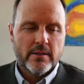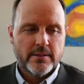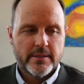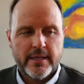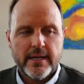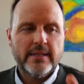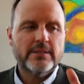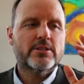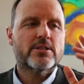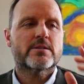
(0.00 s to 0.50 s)

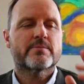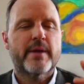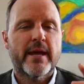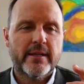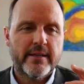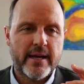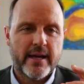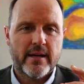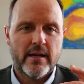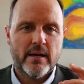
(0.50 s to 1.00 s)
Did I just
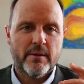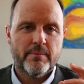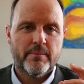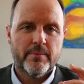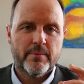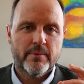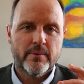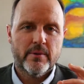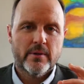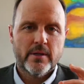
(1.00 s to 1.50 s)
make that
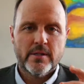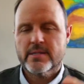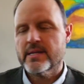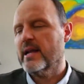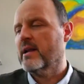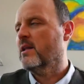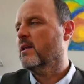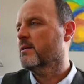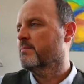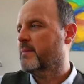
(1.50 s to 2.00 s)
up? Is
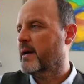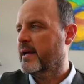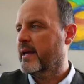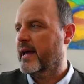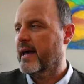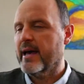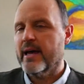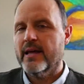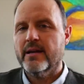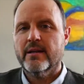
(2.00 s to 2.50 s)
that all in my
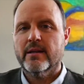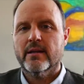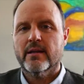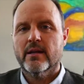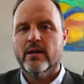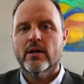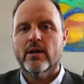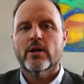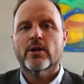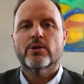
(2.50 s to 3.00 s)
head?
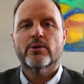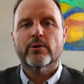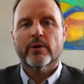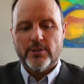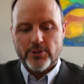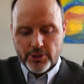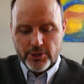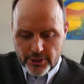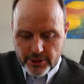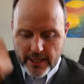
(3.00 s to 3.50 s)
You
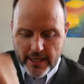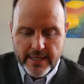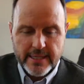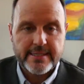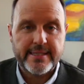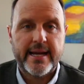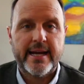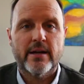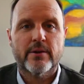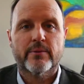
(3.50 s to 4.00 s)
can shut
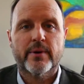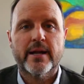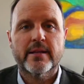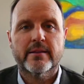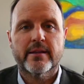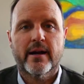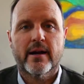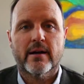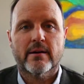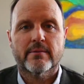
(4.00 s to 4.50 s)
it down
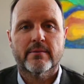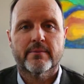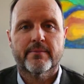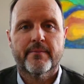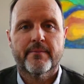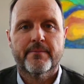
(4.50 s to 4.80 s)
right there.